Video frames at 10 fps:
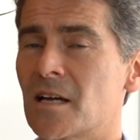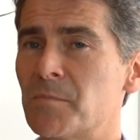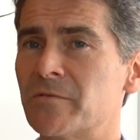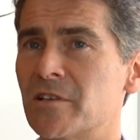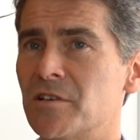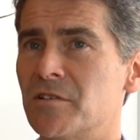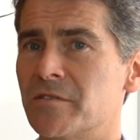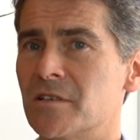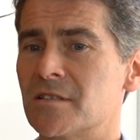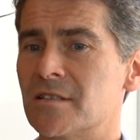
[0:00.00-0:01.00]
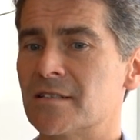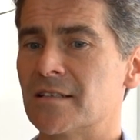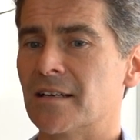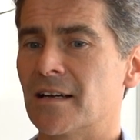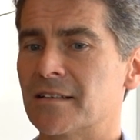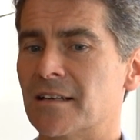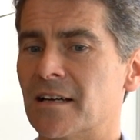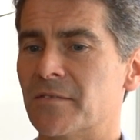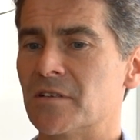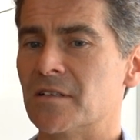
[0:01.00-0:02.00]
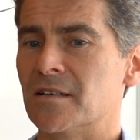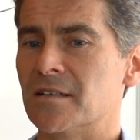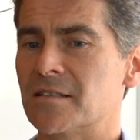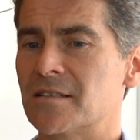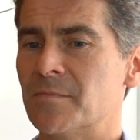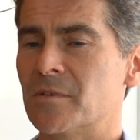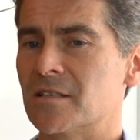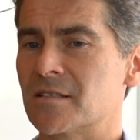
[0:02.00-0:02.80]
a couple of other universities that have a similar